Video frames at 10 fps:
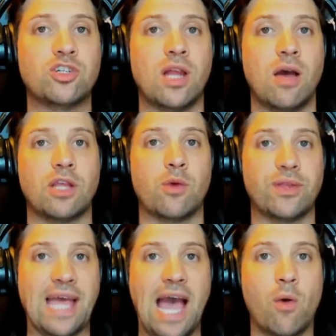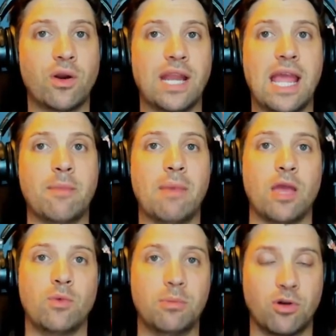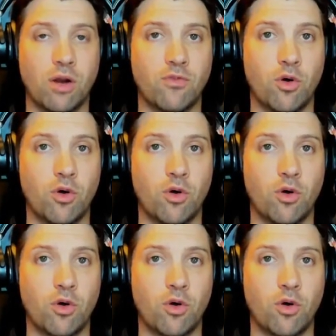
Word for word: out there with our name and we put our full